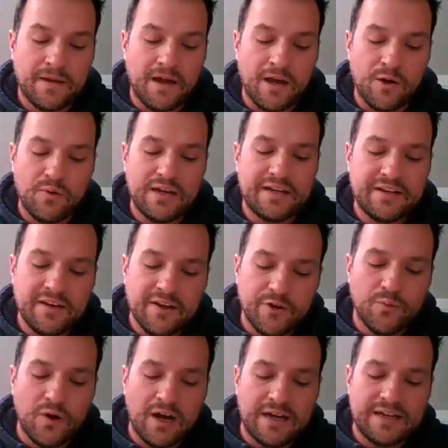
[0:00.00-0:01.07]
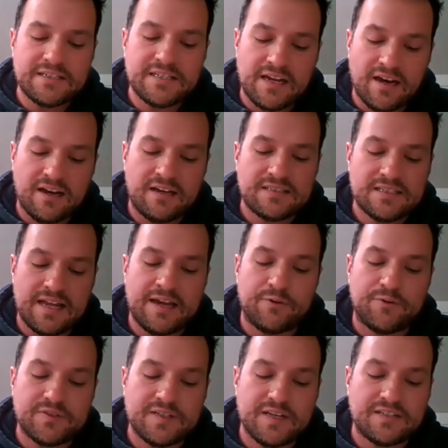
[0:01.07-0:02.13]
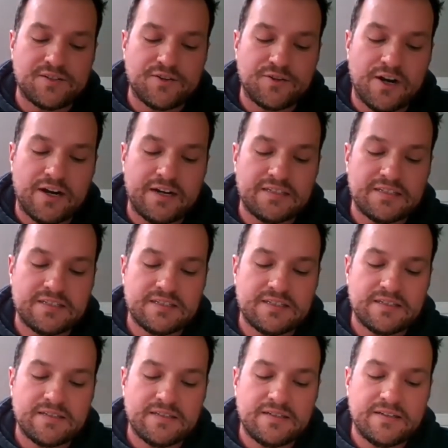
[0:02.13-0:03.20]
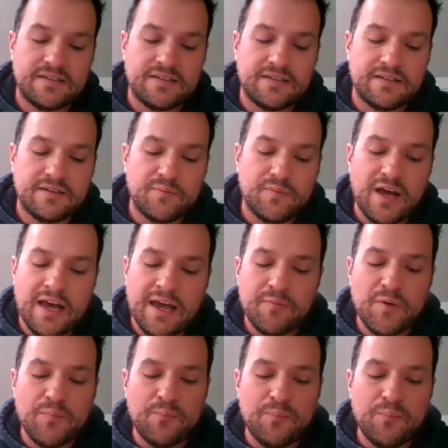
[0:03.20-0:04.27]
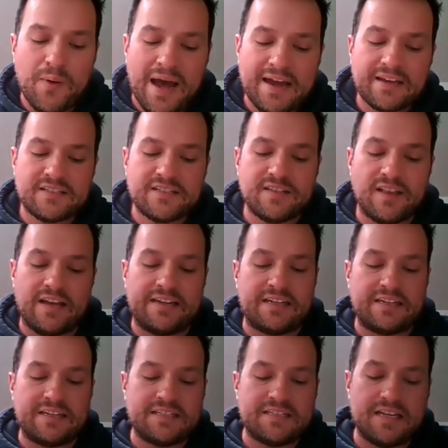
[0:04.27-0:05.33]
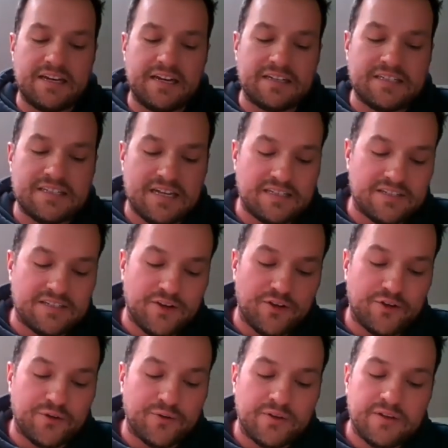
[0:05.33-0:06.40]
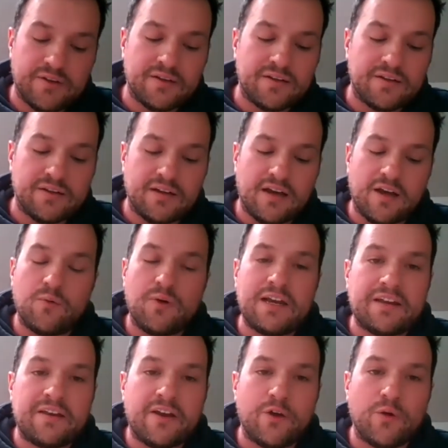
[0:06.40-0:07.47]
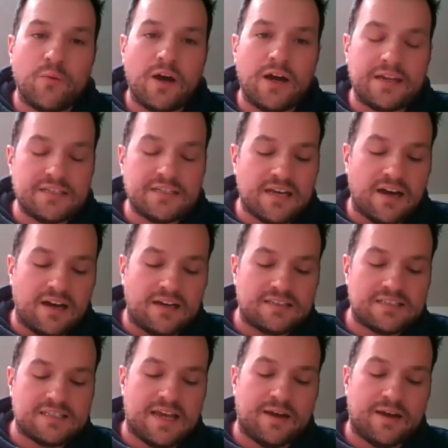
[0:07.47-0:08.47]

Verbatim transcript: I will in no wise cast out, says Christ. But I am a backsliding sinner, says you. I will in no wise cast